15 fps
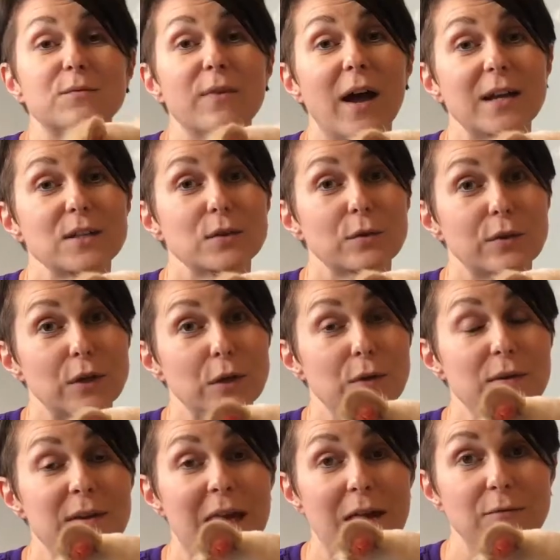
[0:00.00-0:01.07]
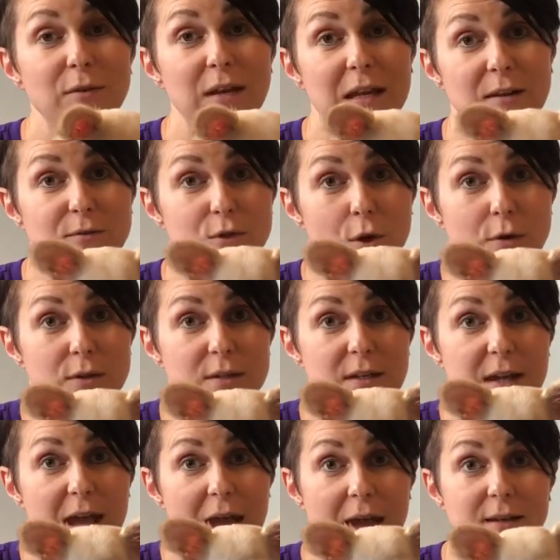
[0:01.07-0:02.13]
vital that you never leave dogs
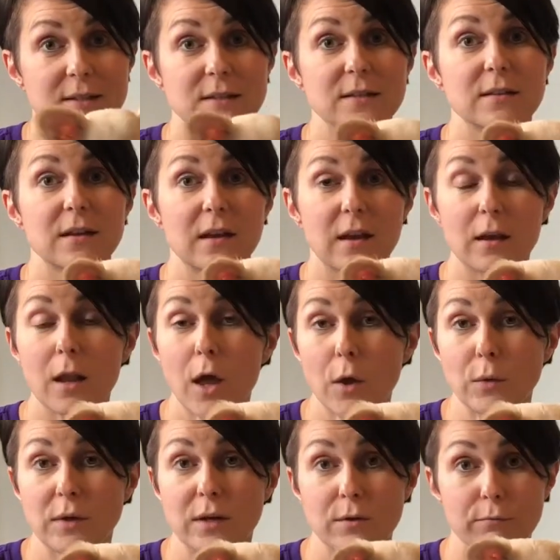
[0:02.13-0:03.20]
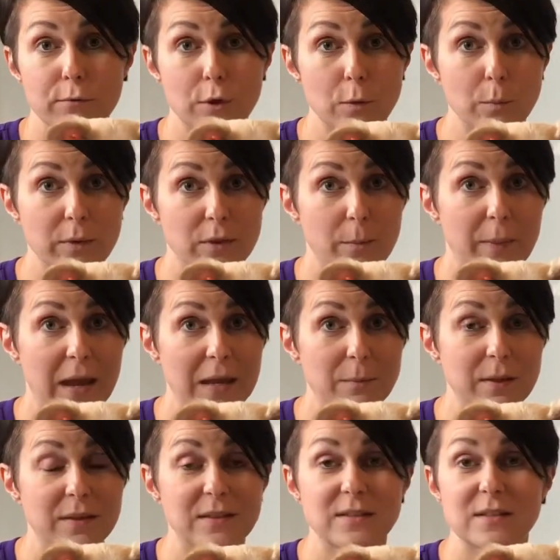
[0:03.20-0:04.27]
and cats alone in a room with a
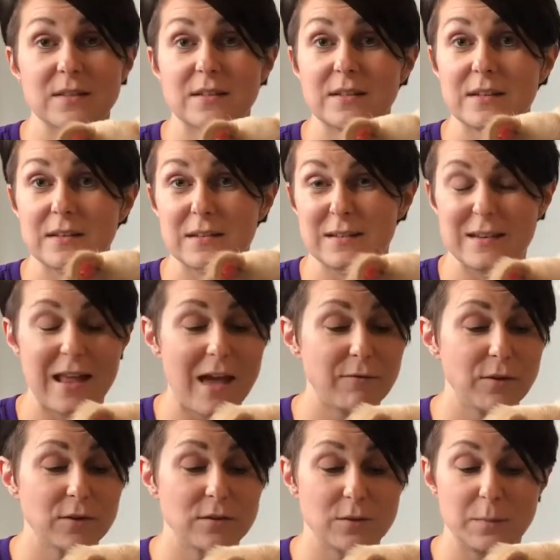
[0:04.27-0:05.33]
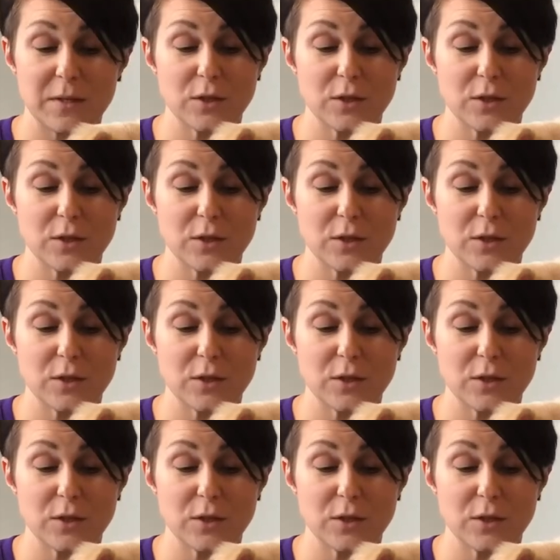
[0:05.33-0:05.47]
baby. This is never to be